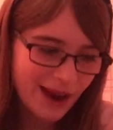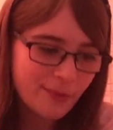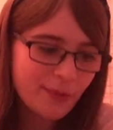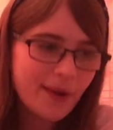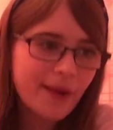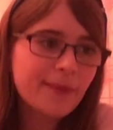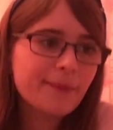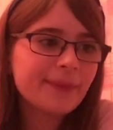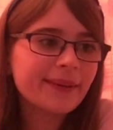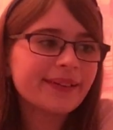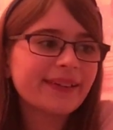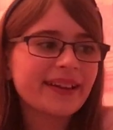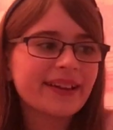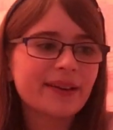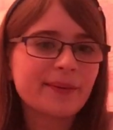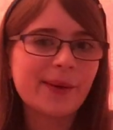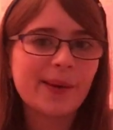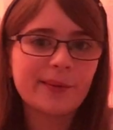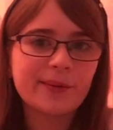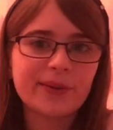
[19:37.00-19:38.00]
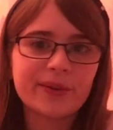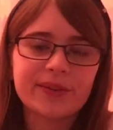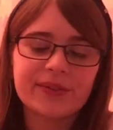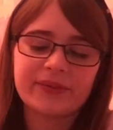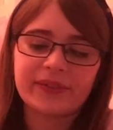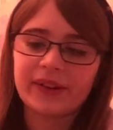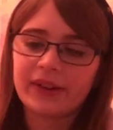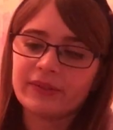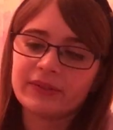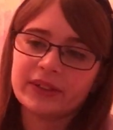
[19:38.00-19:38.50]
I won't be like playing dolls
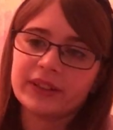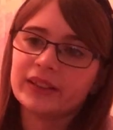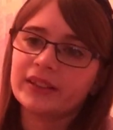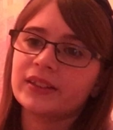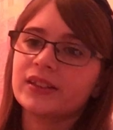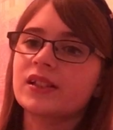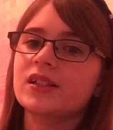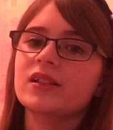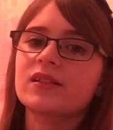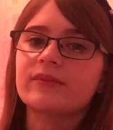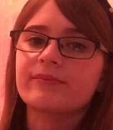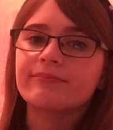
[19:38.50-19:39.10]
forever because.